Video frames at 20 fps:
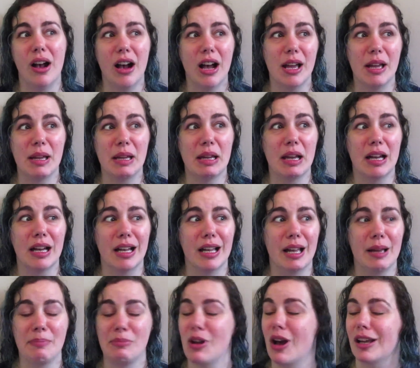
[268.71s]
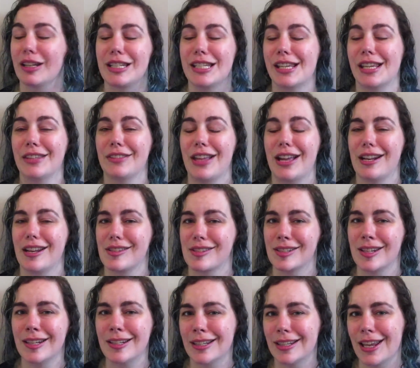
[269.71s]
I uh, am not taking that as
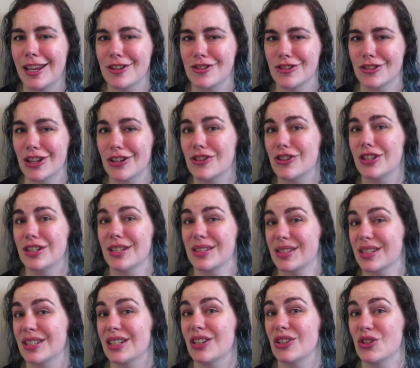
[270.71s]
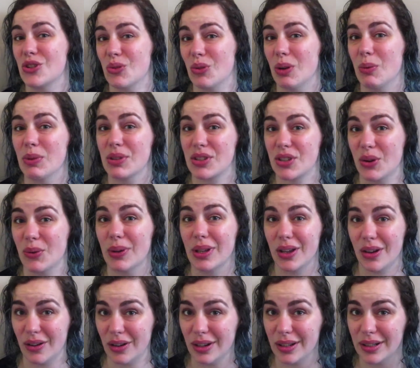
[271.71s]
an indication that she doesn't enjoy what's
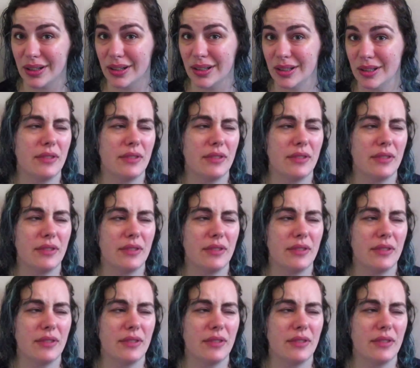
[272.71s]
going on.